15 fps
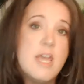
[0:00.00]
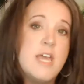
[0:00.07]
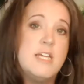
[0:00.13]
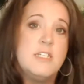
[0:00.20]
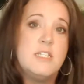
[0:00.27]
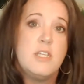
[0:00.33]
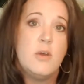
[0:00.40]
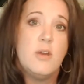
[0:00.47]

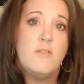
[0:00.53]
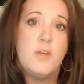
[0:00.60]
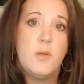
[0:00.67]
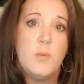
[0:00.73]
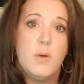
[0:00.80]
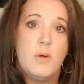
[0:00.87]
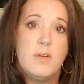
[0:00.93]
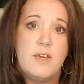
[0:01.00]
So if you
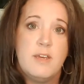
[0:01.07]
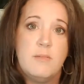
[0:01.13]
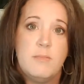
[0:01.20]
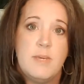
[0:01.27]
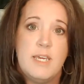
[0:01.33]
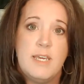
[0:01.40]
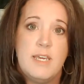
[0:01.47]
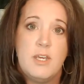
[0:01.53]
will give me